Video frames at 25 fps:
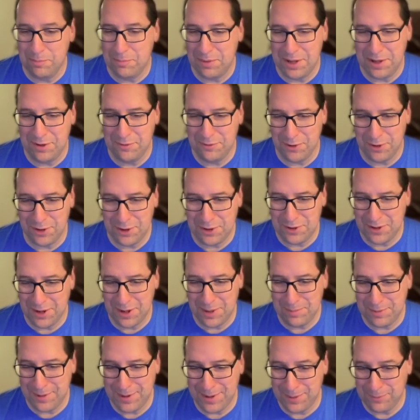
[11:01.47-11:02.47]
being very
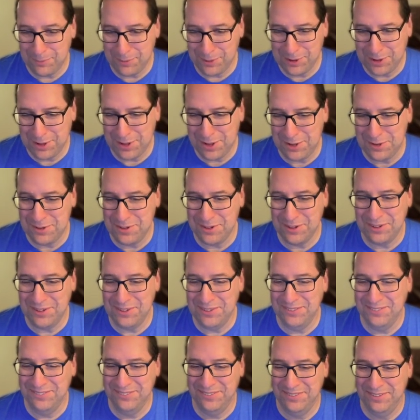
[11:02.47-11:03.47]
type A. What can I tell you?
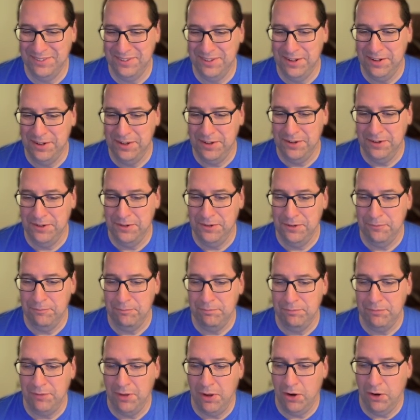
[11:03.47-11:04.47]

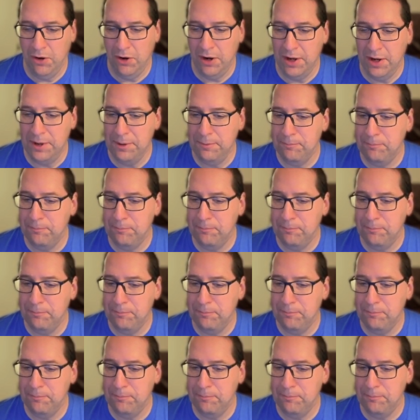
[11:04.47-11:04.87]
All right.